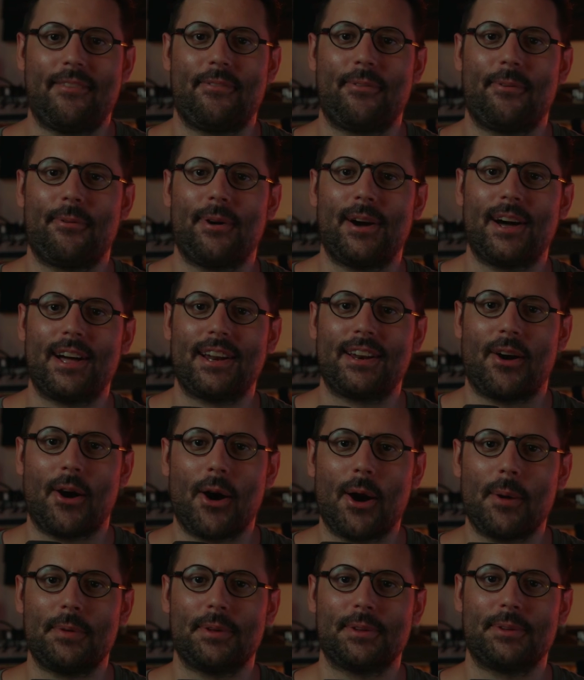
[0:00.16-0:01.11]
everyone, I
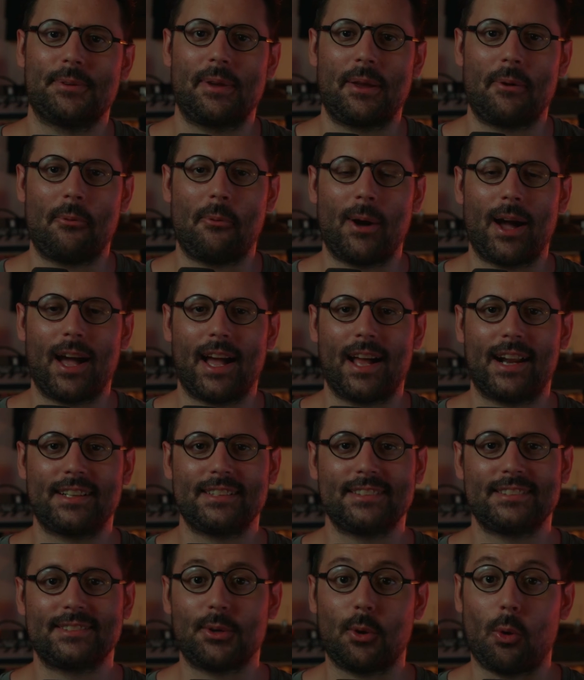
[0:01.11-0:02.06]
hope you're doing well.
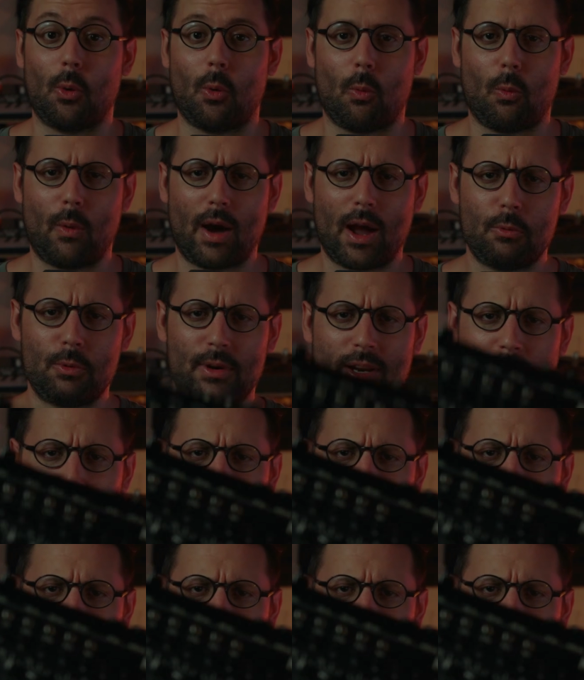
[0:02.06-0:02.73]
So why would I